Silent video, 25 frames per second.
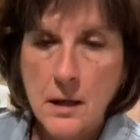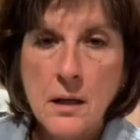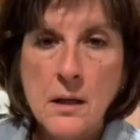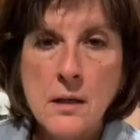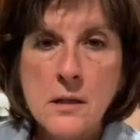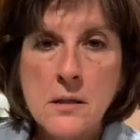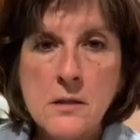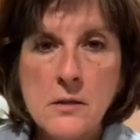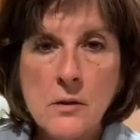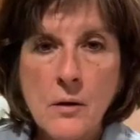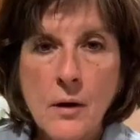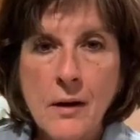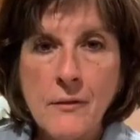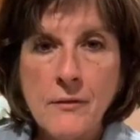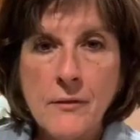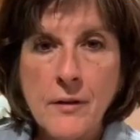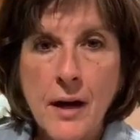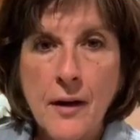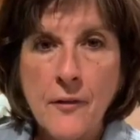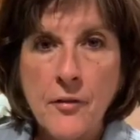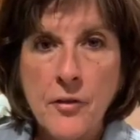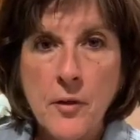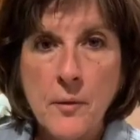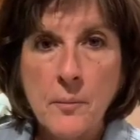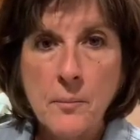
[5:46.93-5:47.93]
So I've
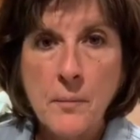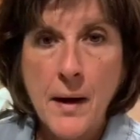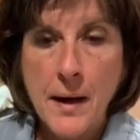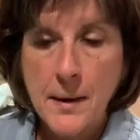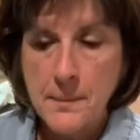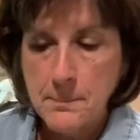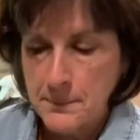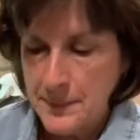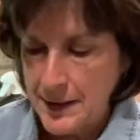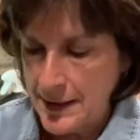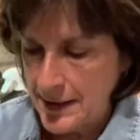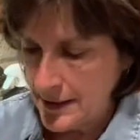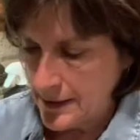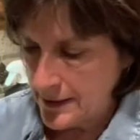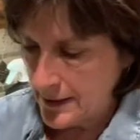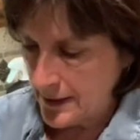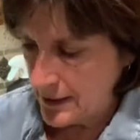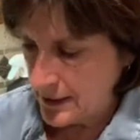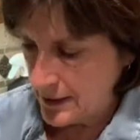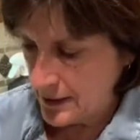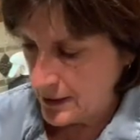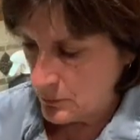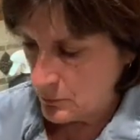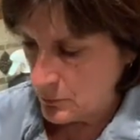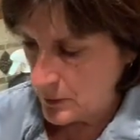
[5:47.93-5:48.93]
got my meat
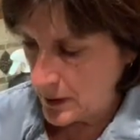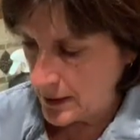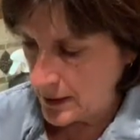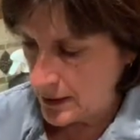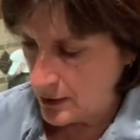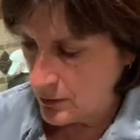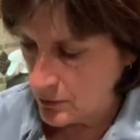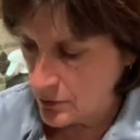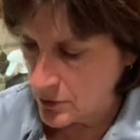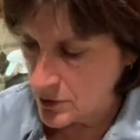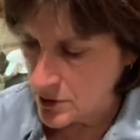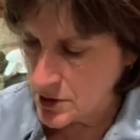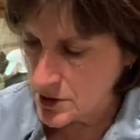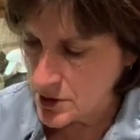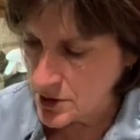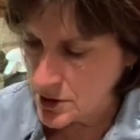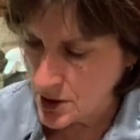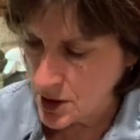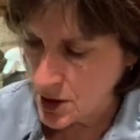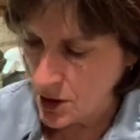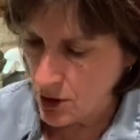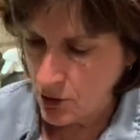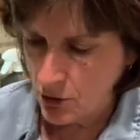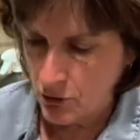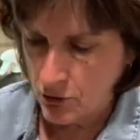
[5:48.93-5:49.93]
getting ready on the
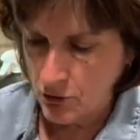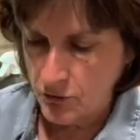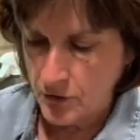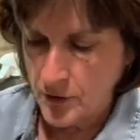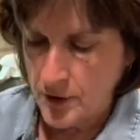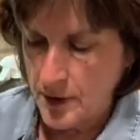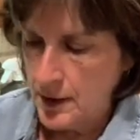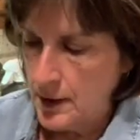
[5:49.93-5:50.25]
stove.